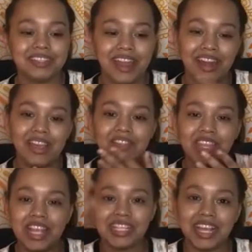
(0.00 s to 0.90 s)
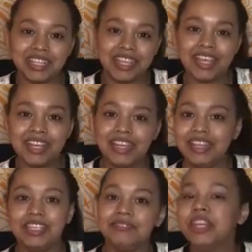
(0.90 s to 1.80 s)
the things I said in this
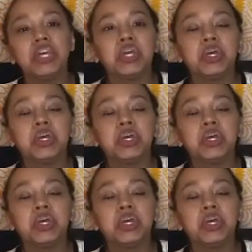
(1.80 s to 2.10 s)
video,